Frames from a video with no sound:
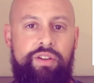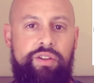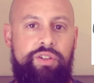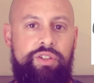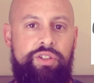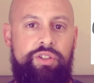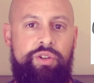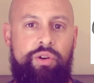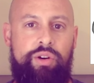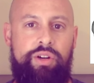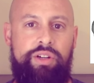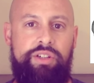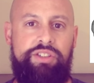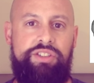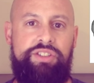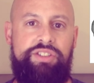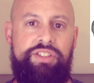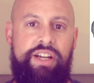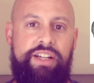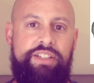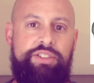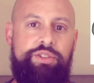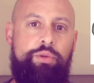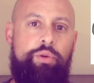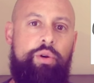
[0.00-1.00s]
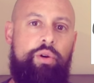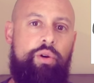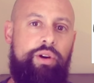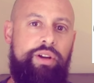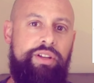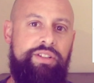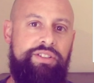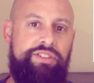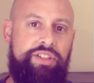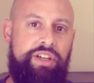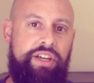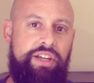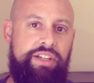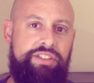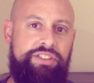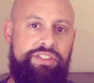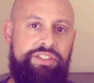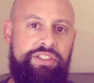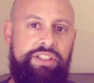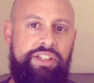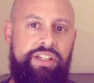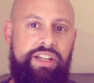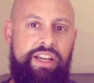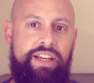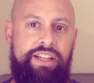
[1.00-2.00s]
Your sexual
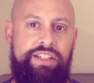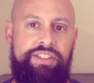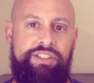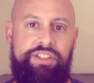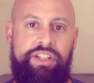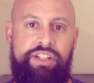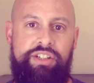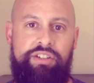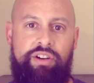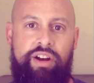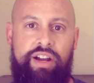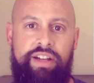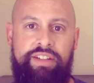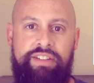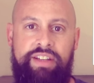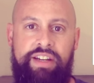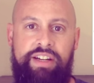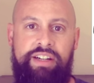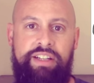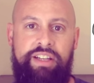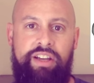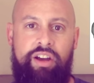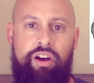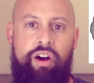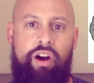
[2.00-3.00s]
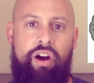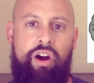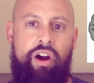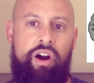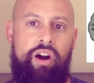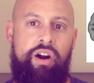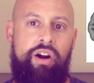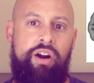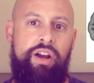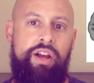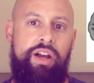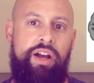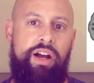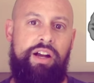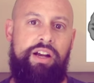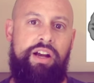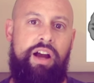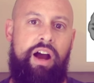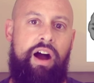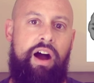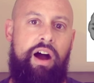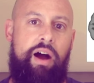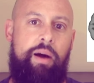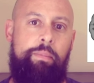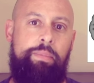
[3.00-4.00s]
orientation and gender identity are a
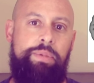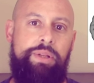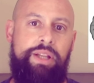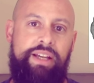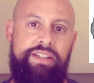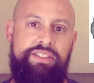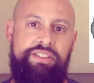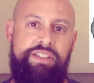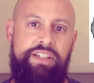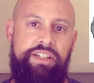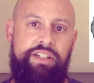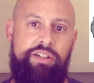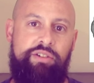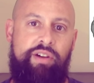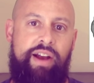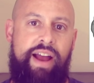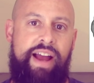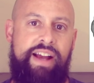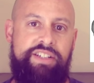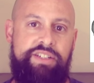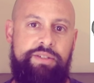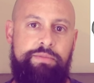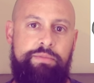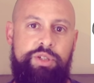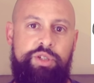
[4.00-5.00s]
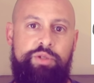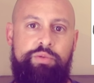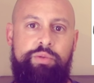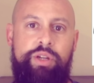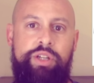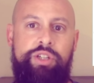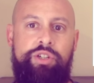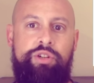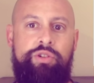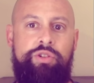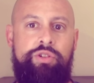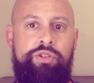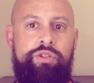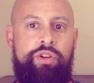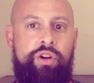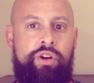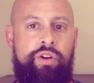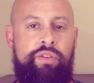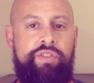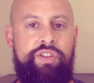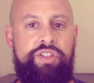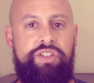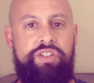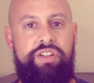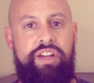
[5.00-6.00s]
complex interaction between your
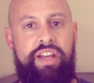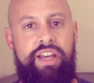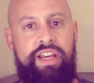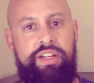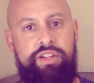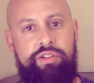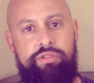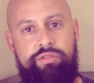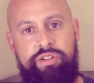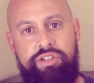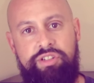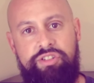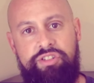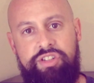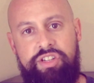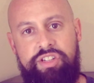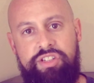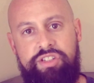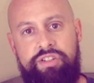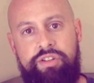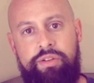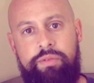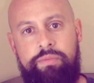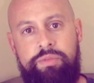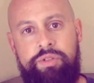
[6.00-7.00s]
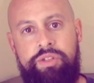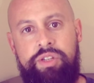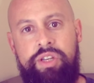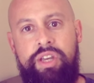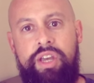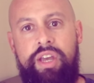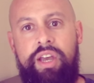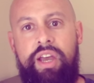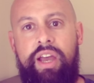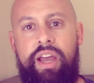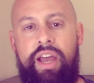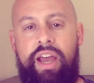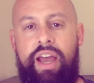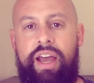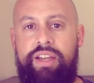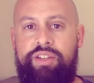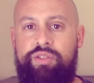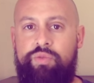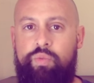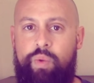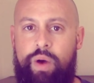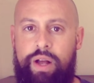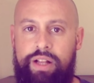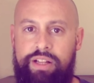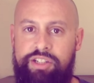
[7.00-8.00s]
nervous and endocrine systems, as
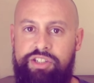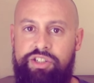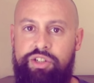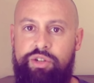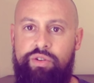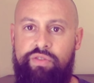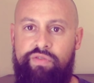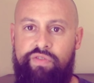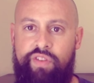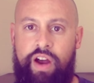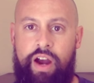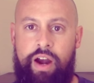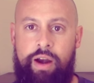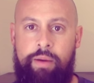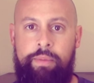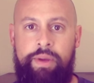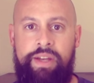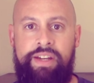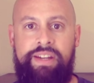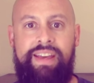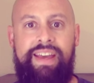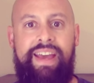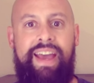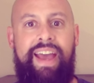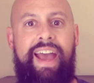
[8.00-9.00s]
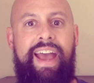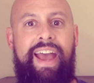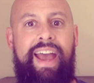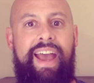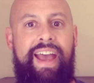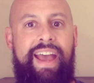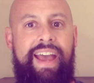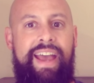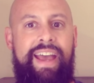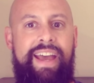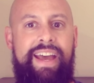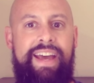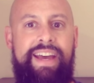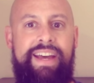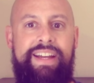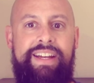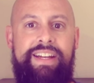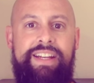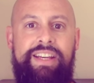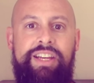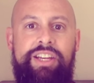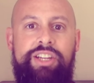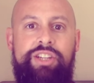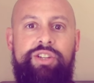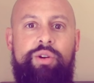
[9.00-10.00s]
well as your environment
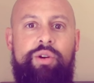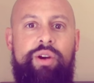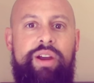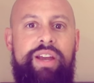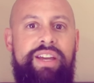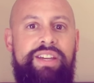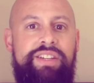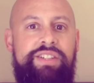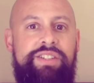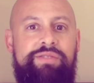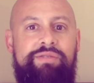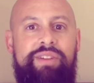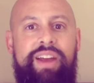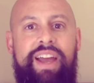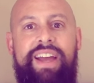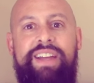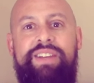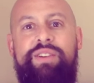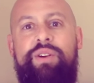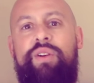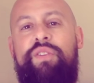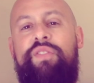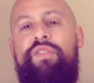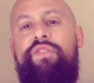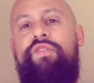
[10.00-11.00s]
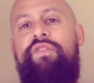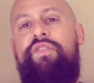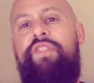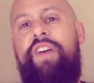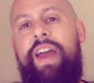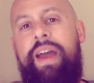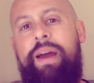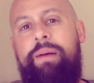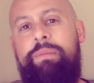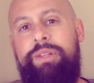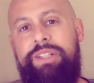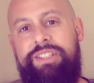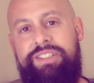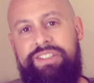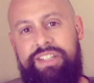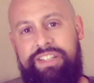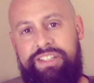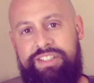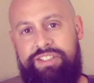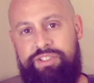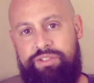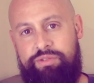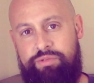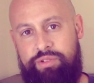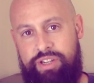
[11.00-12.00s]
and your history and your family's
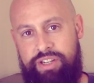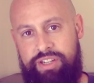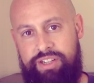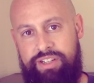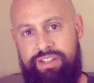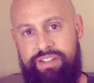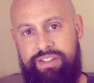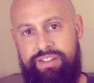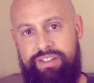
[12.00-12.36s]
history.